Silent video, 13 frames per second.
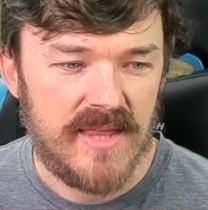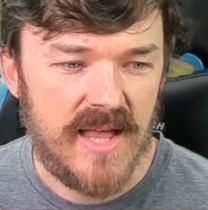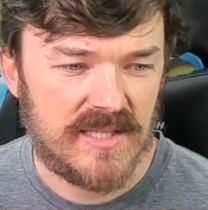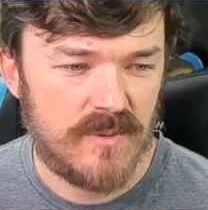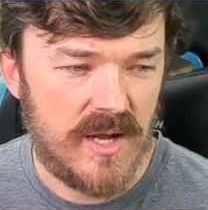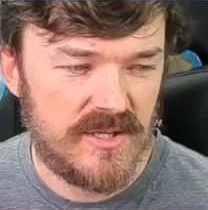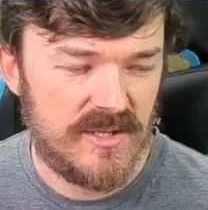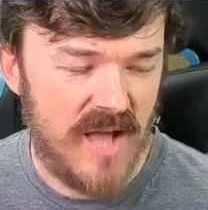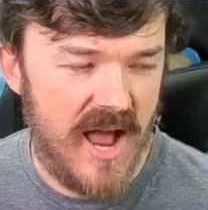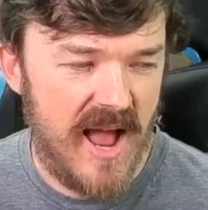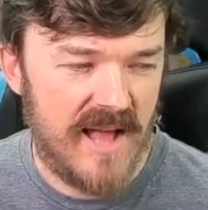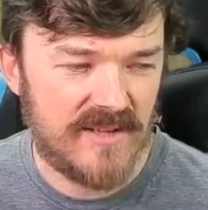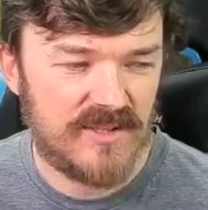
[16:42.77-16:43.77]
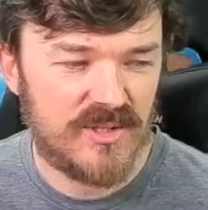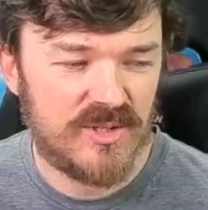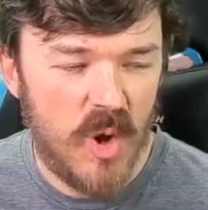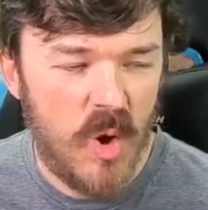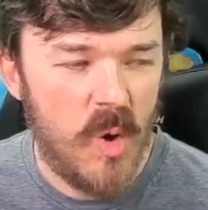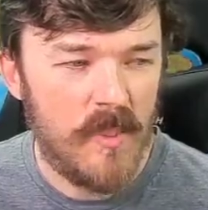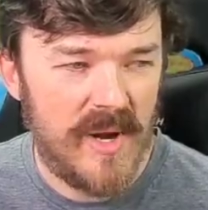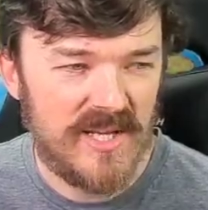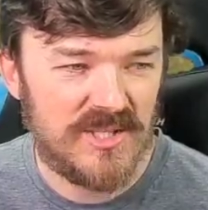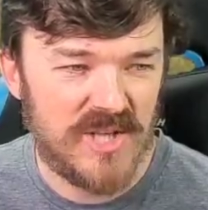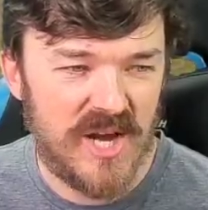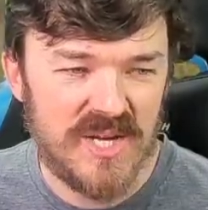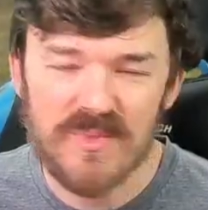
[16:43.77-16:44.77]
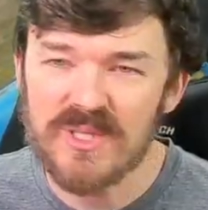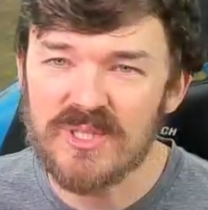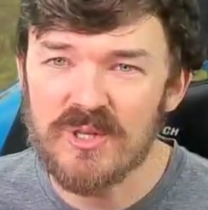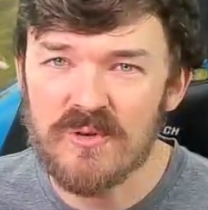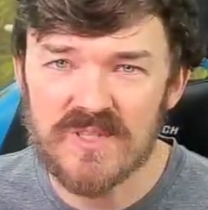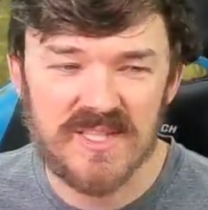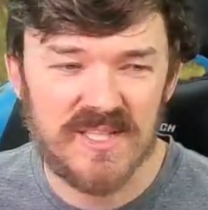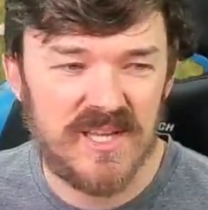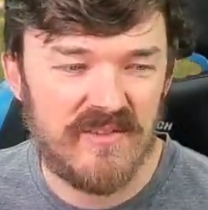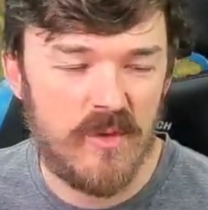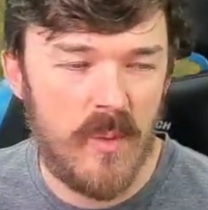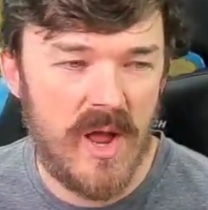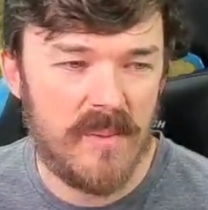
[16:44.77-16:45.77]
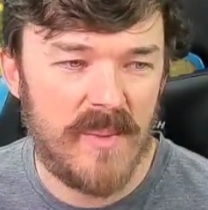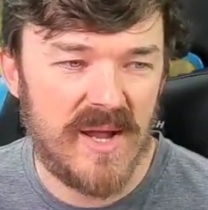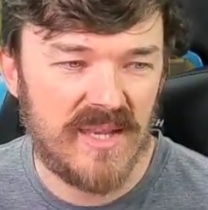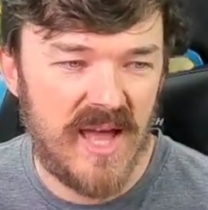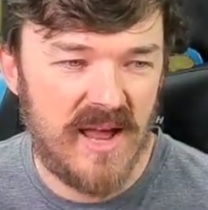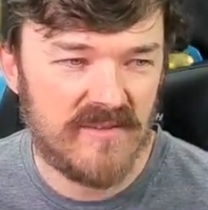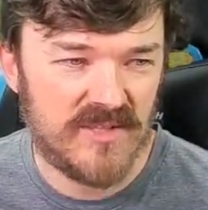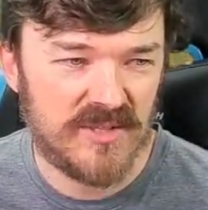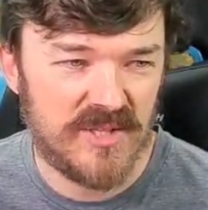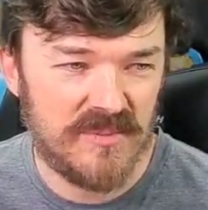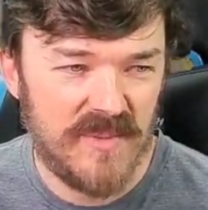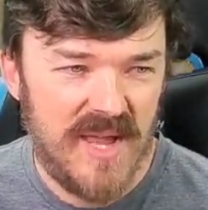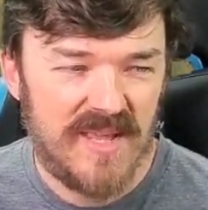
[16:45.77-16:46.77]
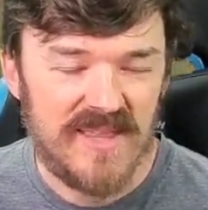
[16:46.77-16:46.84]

That's why I had so many shiny Bidoofs to give on my live stream.